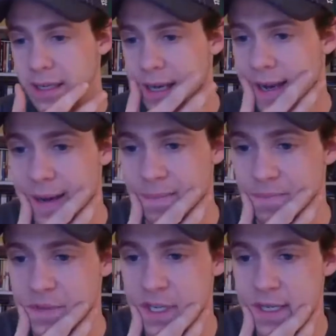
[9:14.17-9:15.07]

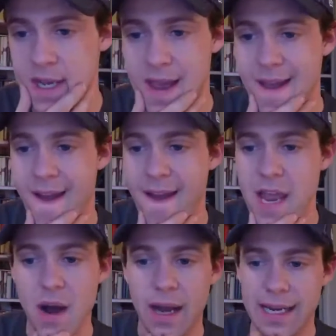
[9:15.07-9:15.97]

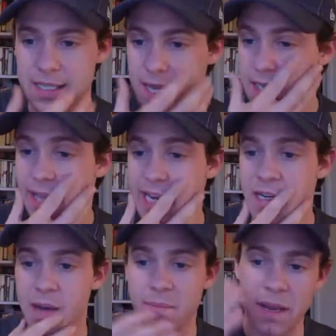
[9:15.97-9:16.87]
I guess kind of lightened
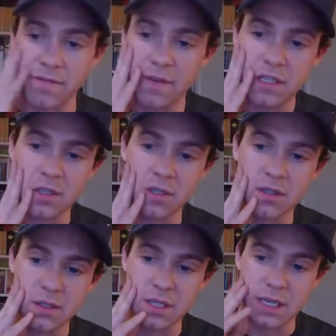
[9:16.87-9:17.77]
up my
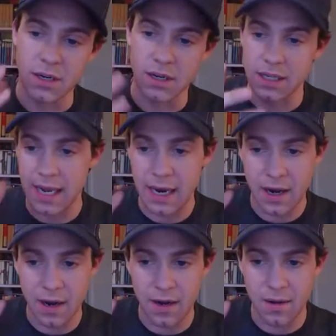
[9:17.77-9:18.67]
features here and there.